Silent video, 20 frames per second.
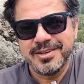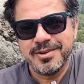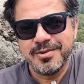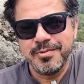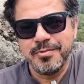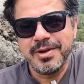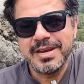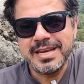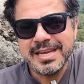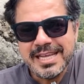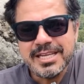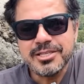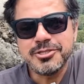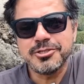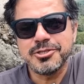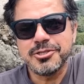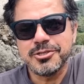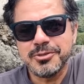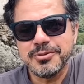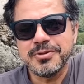We need you
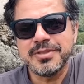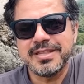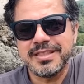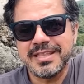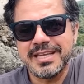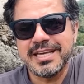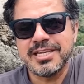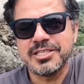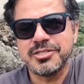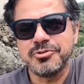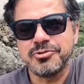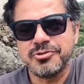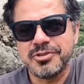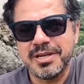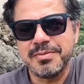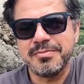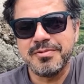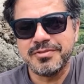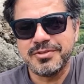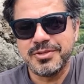to do the things you
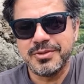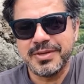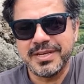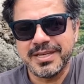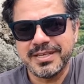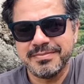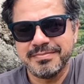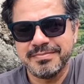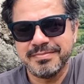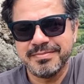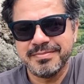dream of doing.